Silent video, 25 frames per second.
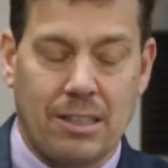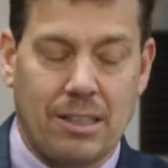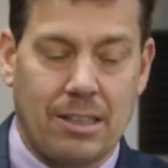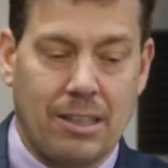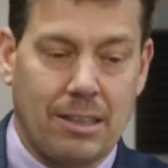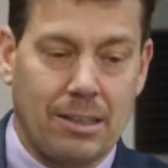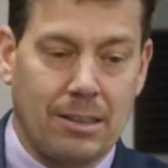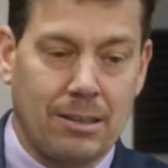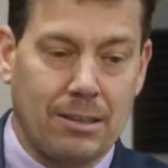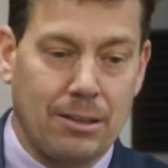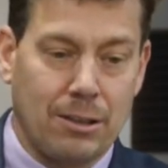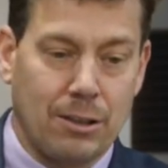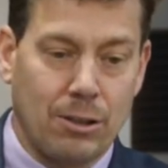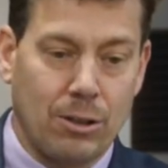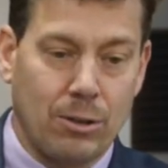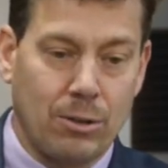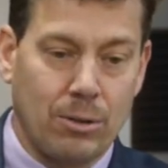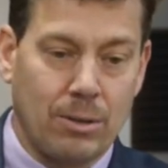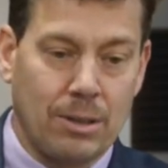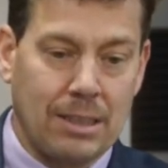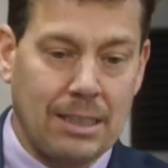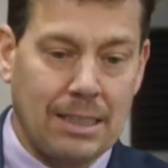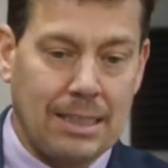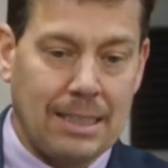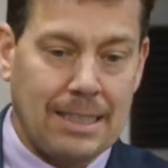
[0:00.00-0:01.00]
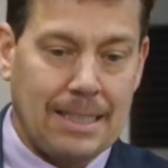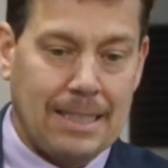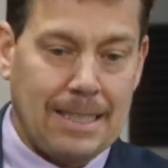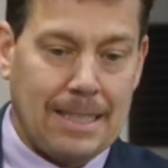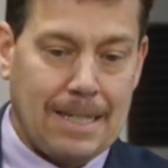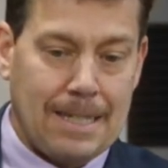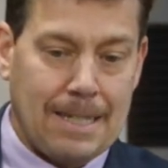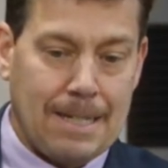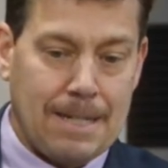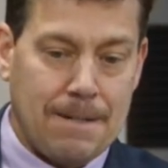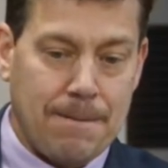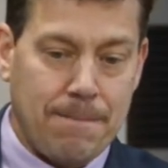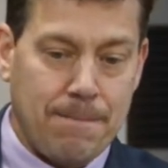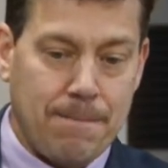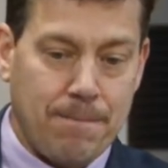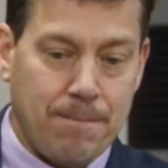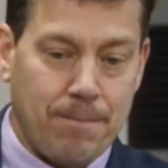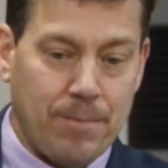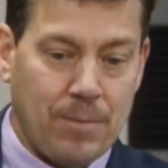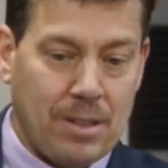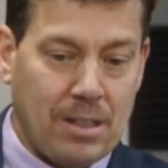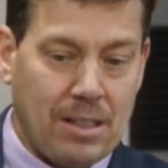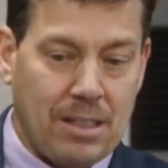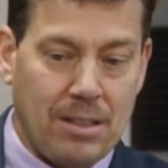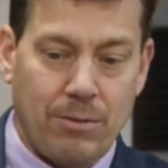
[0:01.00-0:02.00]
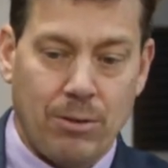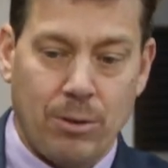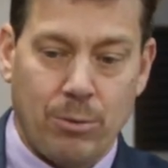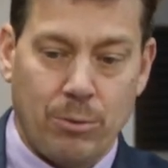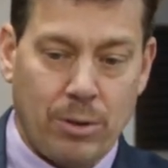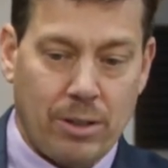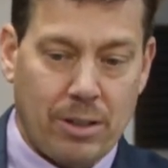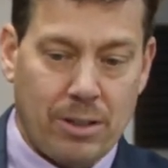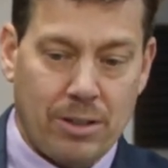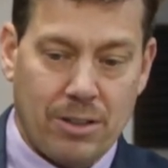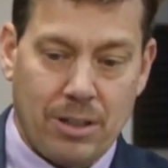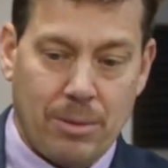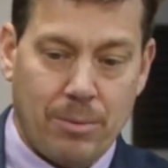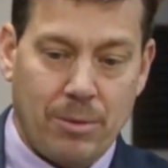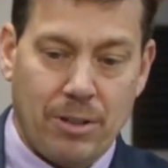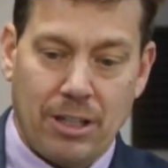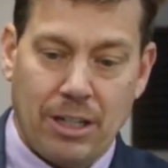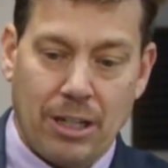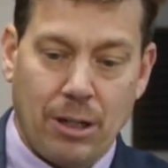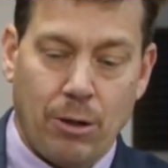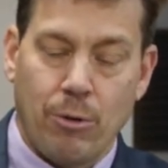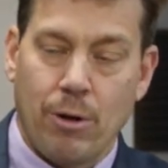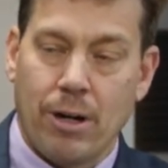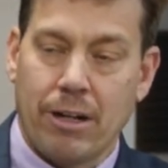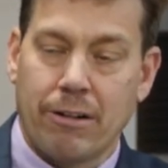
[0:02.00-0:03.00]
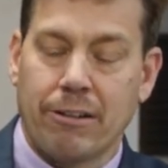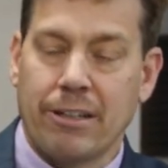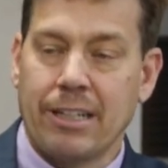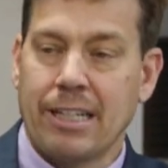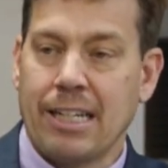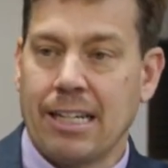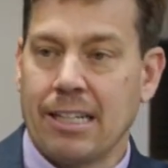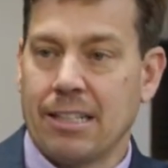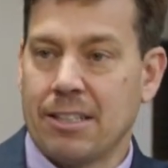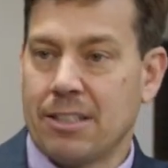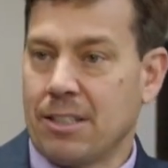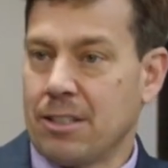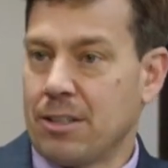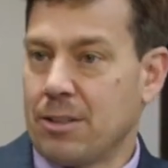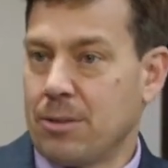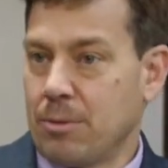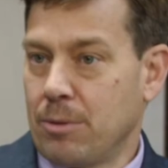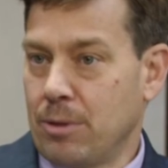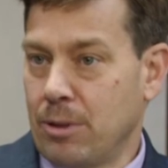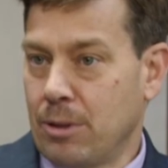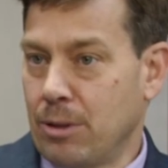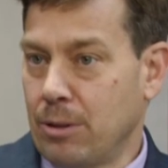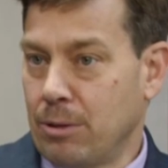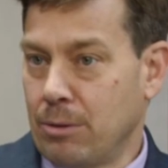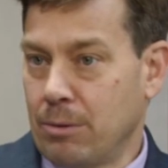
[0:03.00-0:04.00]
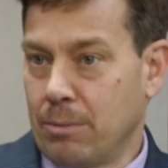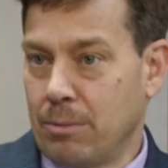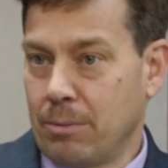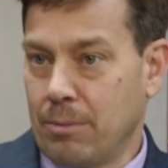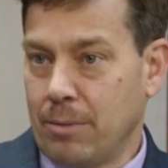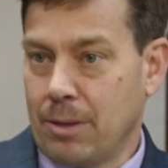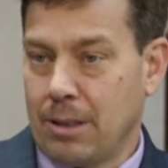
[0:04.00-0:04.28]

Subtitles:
And you know, even with some of the inquiry cases, you know,